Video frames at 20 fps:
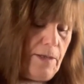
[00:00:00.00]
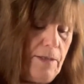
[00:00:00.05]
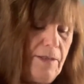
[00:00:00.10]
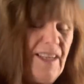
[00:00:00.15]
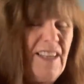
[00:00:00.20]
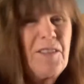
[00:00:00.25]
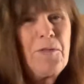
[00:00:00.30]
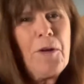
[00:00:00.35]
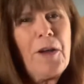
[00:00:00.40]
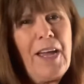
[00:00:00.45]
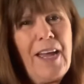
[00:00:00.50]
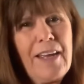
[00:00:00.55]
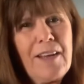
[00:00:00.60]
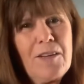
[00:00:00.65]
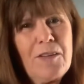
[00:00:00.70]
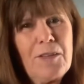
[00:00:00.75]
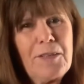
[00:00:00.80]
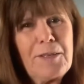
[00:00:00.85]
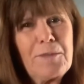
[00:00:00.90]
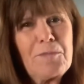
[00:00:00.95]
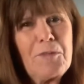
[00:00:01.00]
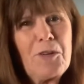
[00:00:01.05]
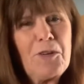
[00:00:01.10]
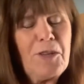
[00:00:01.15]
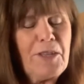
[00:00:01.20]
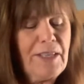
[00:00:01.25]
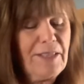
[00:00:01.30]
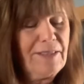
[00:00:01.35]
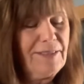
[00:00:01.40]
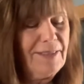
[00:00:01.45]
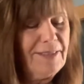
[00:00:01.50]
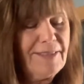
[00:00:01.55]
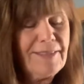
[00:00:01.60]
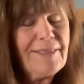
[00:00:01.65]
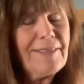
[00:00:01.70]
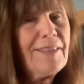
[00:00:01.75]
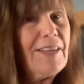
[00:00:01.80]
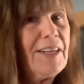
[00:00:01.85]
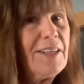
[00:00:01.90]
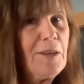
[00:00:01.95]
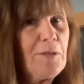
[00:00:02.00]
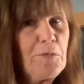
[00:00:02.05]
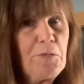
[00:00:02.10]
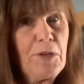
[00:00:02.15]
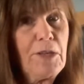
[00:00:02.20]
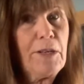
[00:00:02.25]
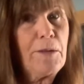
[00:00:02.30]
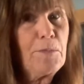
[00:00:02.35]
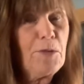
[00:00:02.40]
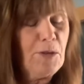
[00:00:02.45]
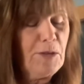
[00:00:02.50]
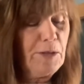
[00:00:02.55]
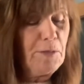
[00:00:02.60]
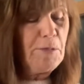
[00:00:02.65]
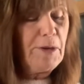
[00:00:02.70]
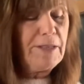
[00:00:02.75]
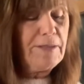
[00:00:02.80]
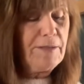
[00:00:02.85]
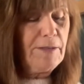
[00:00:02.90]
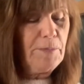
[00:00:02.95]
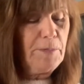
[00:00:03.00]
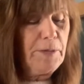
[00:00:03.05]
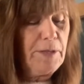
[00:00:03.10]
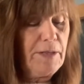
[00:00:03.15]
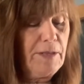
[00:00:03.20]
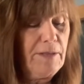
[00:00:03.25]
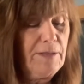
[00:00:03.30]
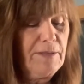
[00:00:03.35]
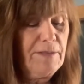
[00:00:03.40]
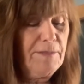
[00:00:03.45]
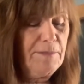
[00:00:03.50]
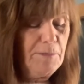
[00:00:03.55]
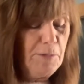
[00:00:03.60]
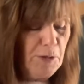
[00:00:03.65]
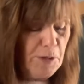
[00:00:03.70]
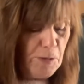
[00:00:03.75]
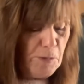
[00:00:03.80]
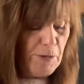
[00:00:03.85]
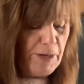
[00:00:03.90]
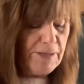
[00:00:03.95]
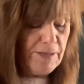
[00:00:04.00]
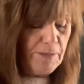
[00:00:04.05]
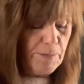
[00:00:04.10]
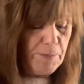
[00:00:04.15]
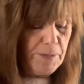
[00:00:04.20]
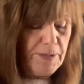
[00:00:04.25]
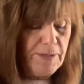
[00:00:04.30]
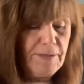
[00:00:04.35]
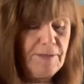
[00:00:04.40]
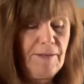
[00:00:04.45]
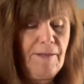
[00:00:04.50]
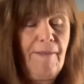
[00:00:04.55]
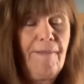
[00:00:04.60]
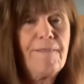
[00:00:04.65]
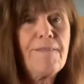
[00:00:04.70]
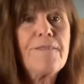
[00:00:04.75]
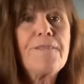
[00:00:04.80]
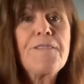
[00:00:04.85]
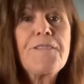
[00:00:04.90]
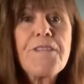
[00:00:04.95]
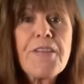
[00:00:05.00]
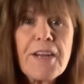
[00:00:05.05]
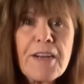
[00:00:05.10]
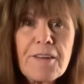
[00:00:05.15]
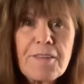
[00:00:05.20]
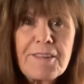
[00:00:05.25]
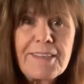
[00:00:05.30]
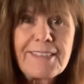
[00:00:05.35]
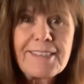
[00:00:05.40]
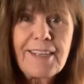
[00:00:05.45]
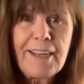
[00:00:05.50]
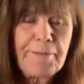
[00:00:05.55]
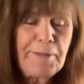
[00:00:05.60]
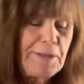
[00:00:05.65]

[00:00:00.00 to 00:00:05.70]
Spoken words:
That's why I call it mole. This is not a really mole recipe. Mole recipes are very time